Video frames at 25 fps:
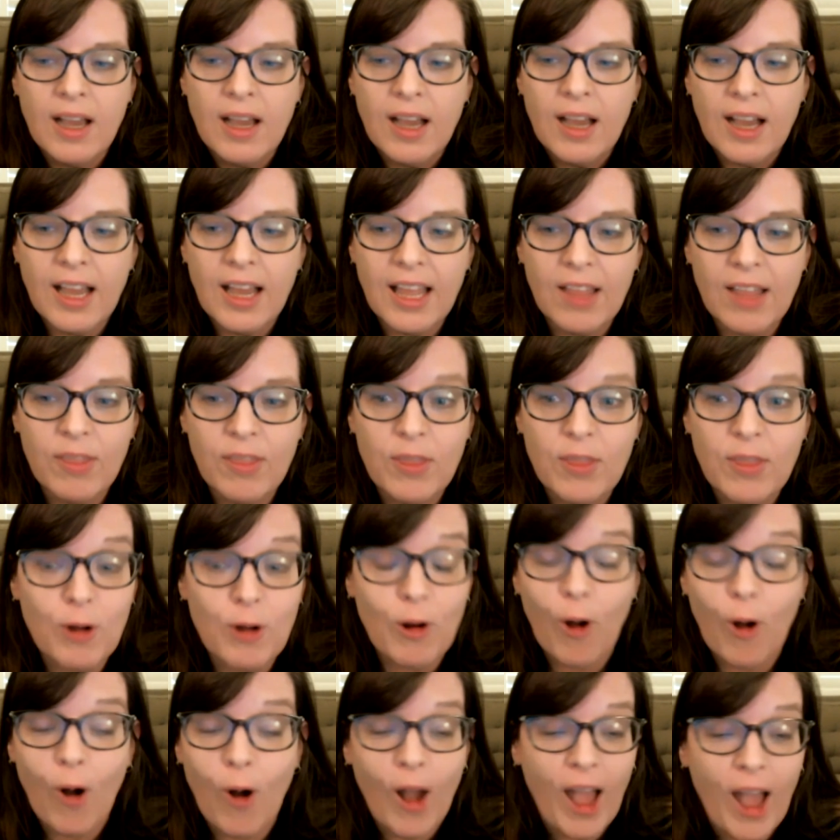And
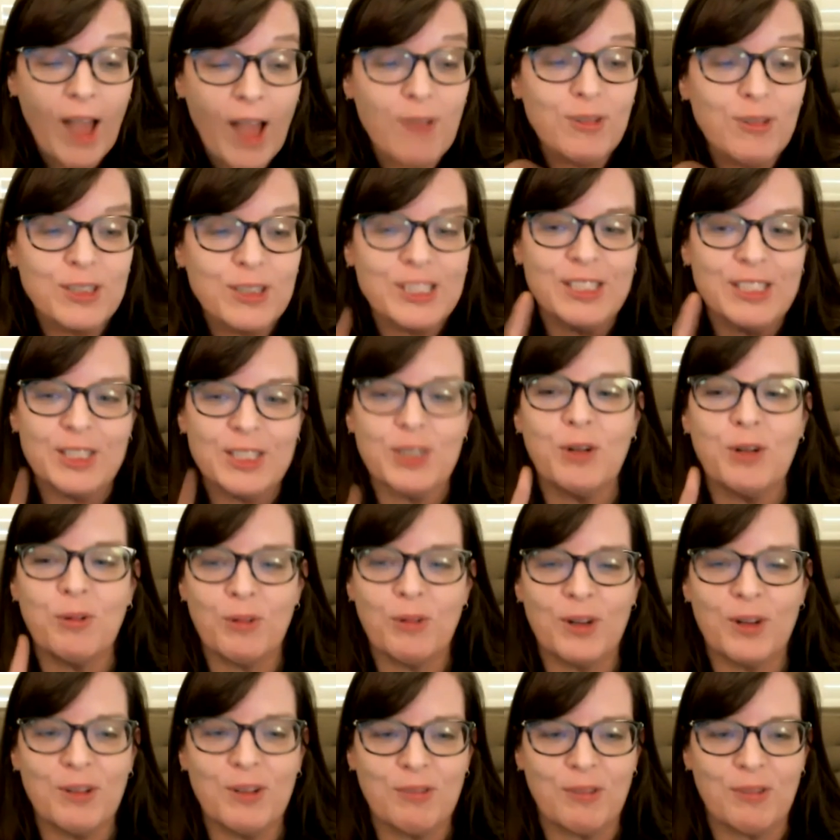they're every single
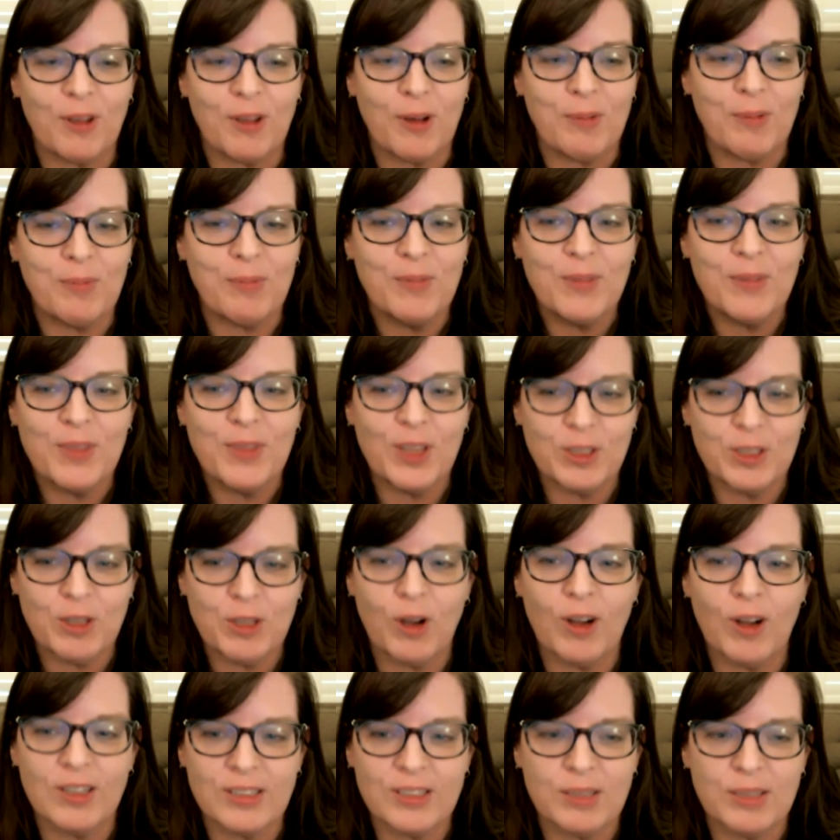one of them that
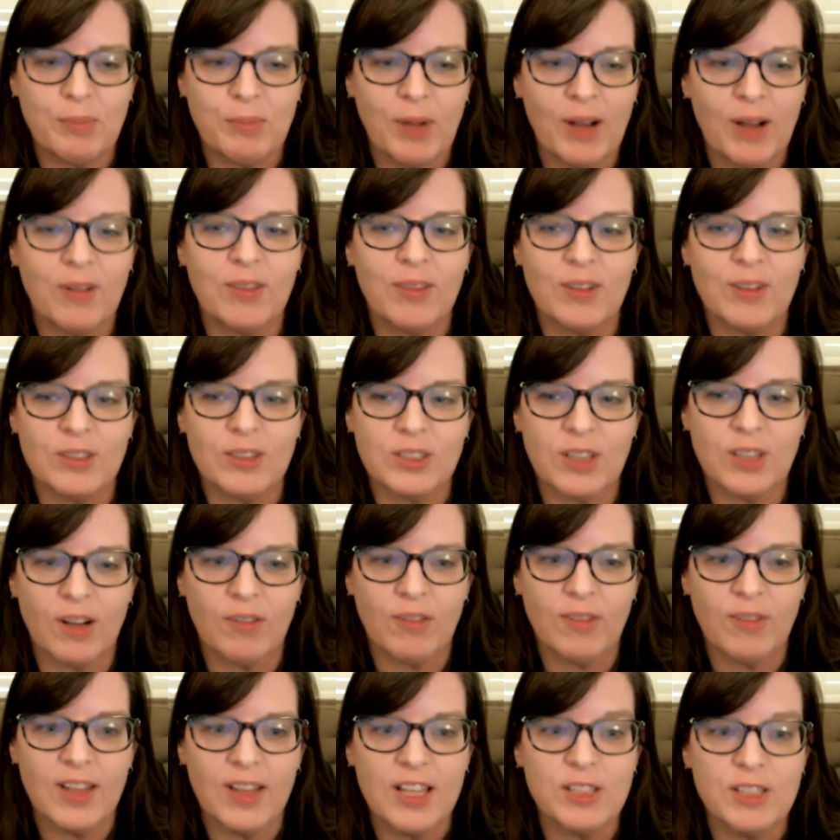talks about their
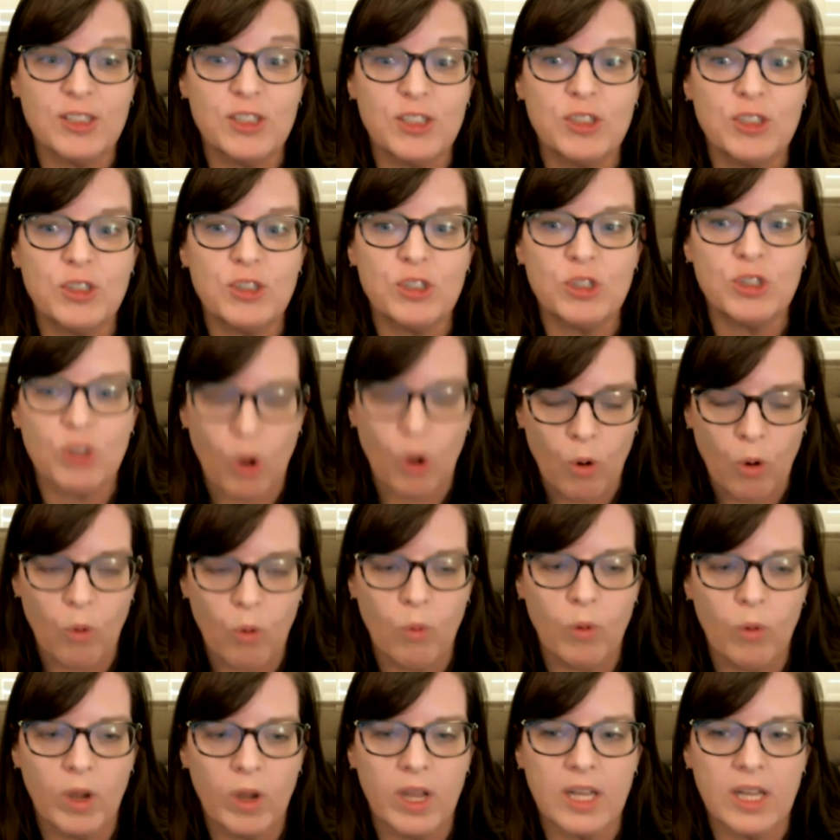stuff is
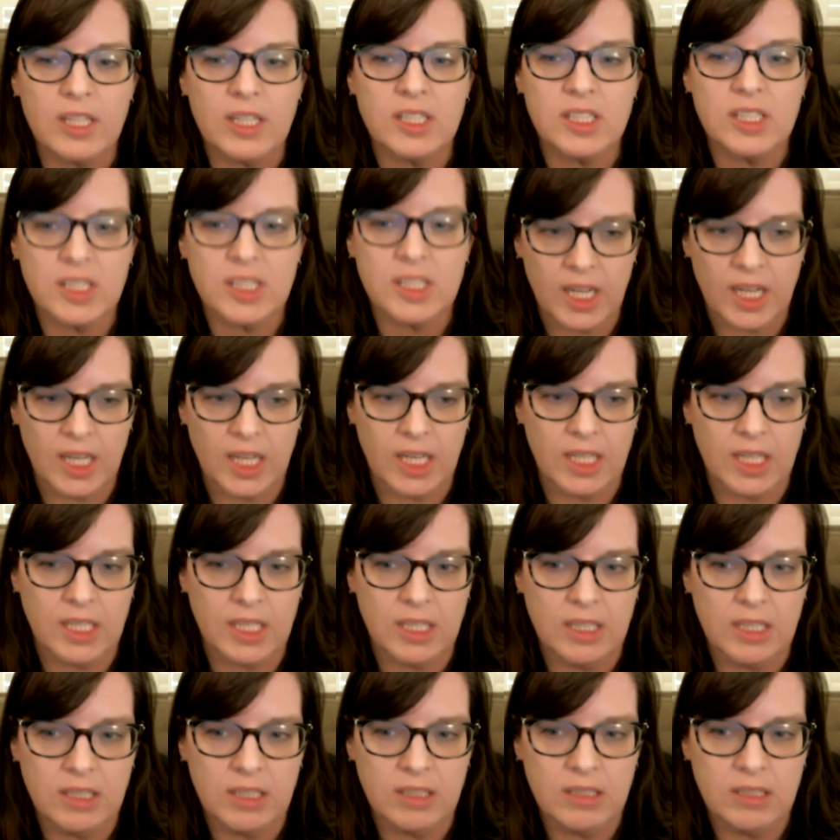so excited,
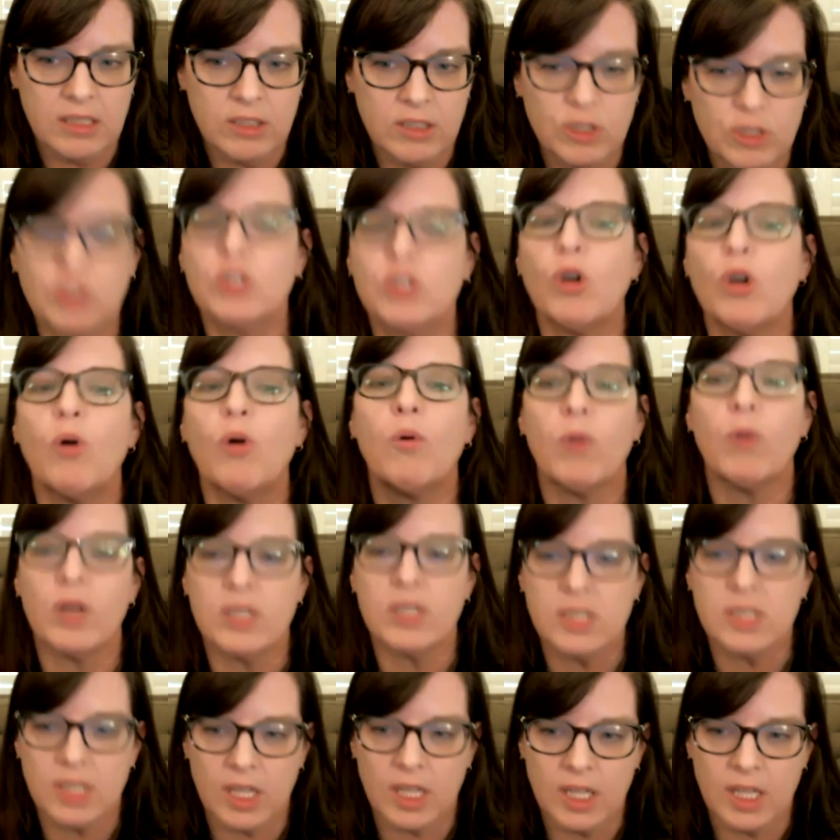so
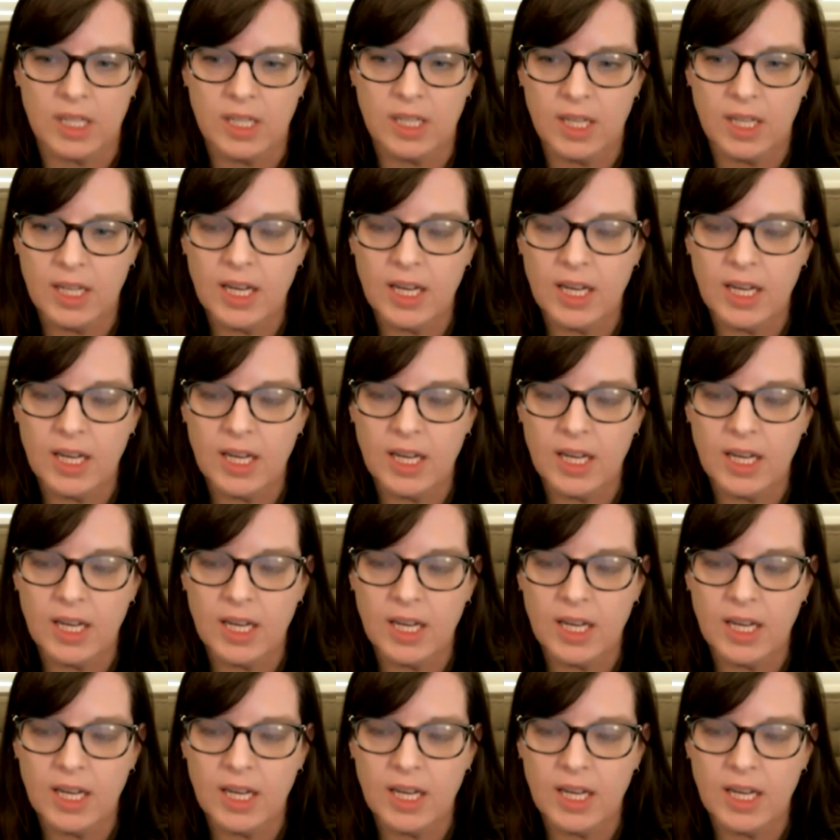excited.